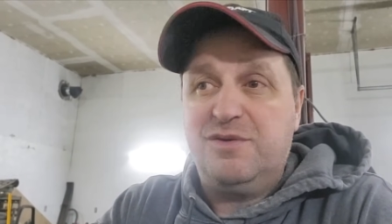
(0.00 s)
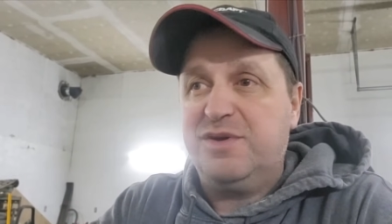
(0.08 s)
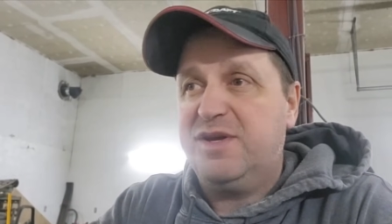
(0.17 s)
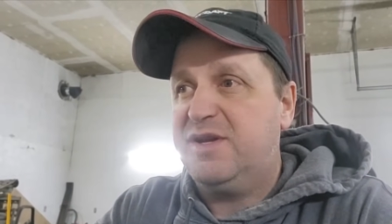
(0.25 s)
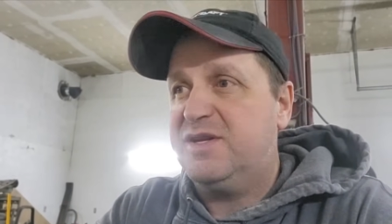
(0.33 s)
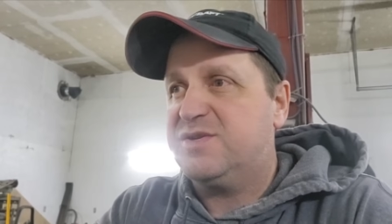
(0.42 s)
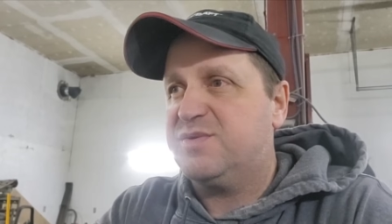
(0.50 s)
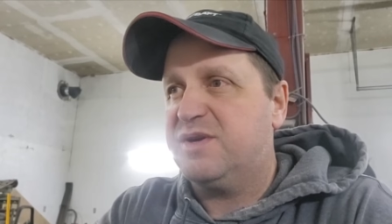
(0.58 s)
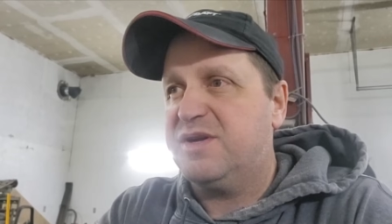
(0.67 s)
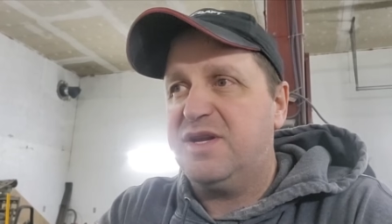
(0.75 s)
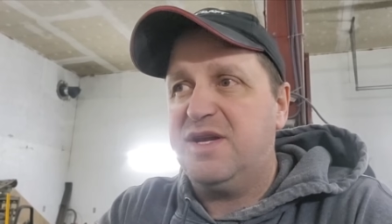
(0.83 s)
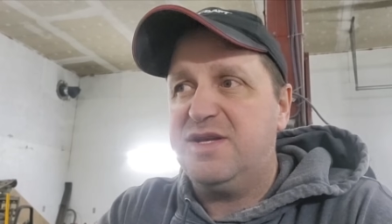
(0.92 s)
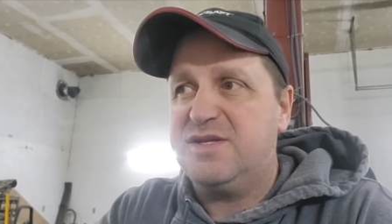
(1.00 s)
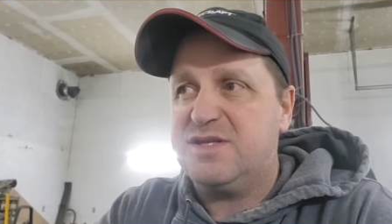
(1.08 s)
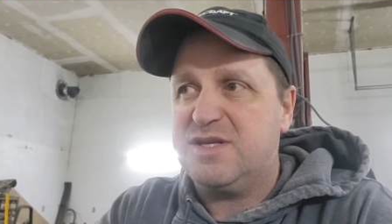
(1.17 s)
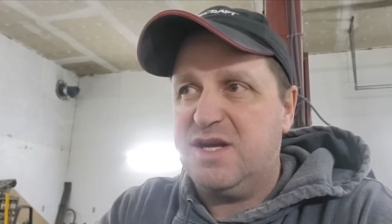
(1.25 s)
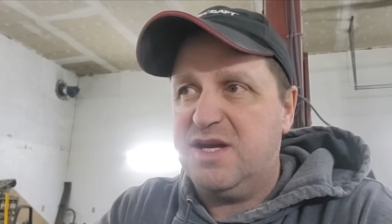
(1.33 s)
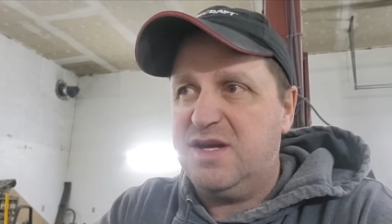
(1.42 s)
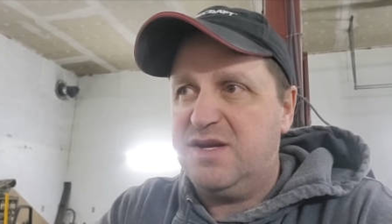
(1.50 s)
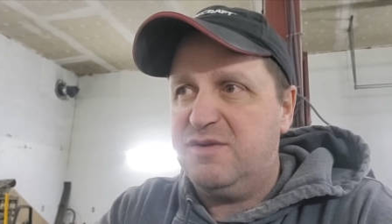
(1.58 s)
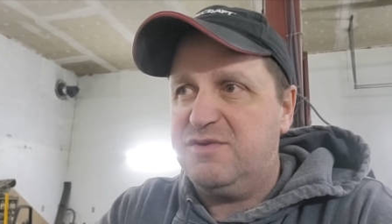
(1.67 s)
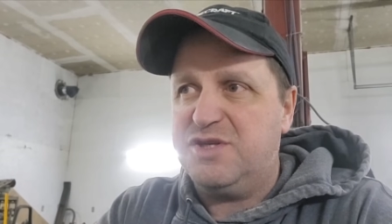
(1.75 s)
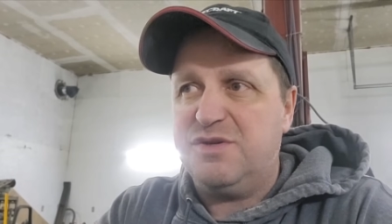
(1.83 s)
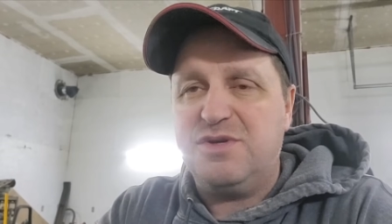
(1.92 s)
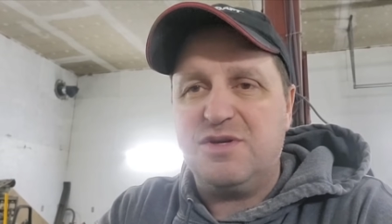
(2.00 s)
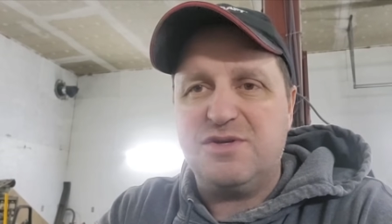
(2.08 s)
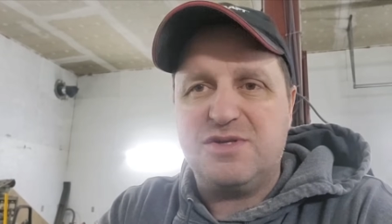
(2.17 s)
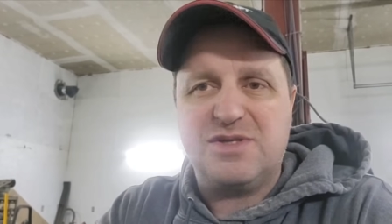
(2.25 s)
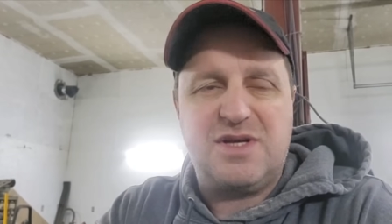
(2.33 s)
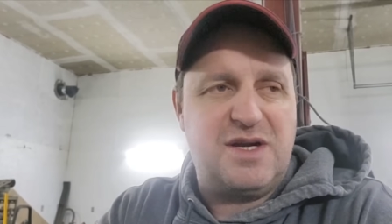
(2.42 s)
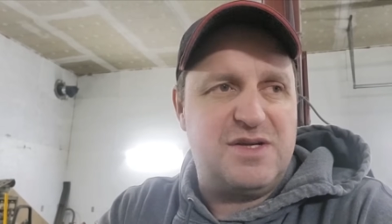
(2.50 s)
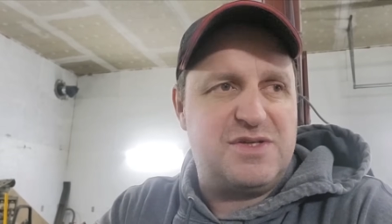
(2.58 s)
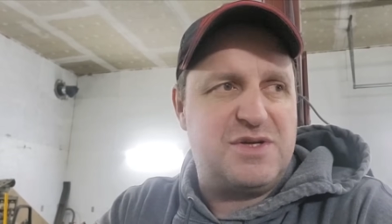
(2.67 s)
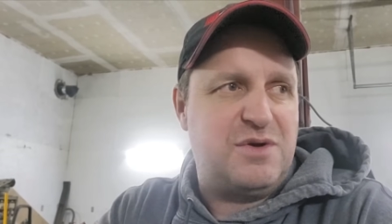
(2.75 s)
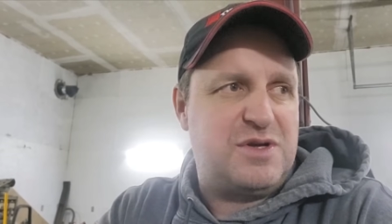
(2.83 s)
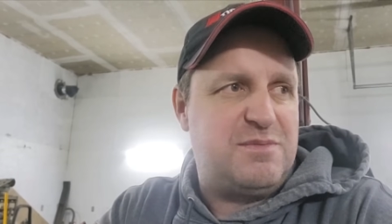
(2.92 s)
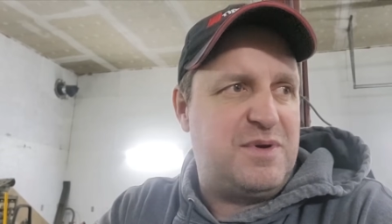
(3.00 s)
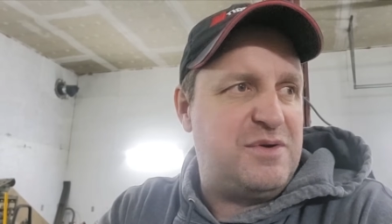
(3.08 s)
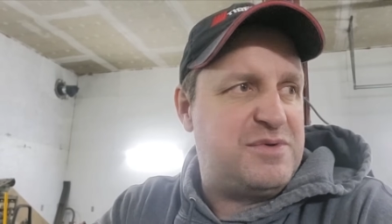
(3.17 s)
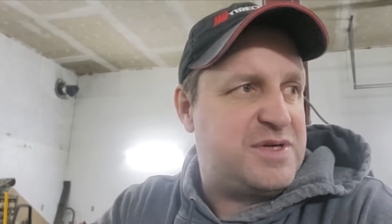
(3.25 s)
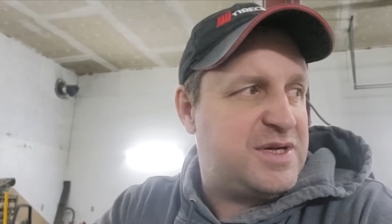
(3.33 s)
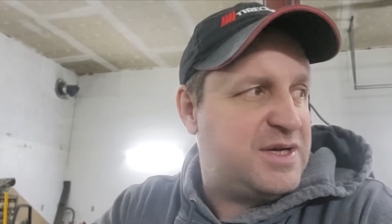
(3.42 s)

It is what it is. I know Junior's kind of stoked about